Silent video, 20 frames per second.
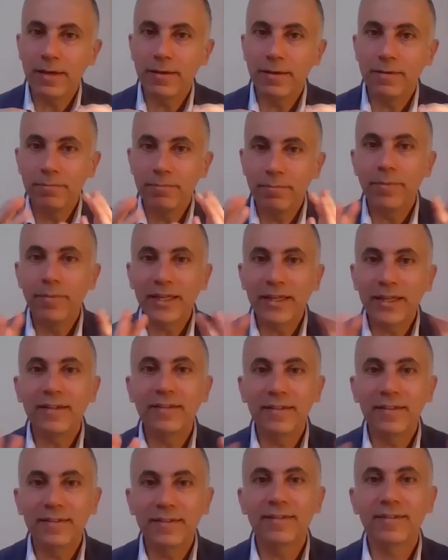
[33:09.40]
uh,
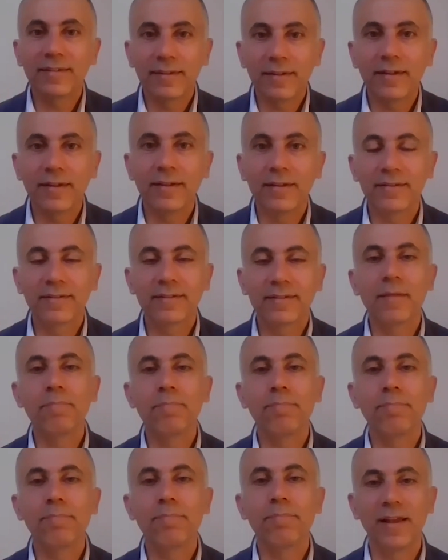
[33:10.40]
making this uh,
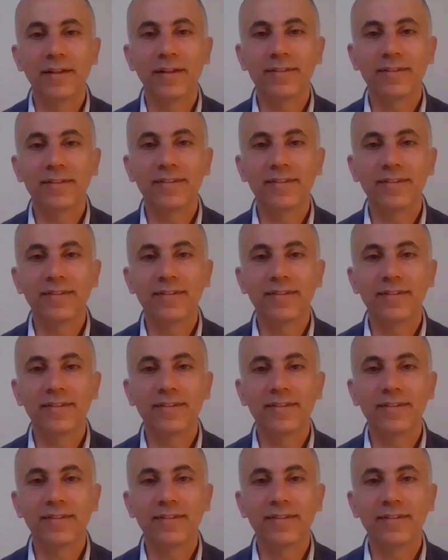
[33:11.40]
simple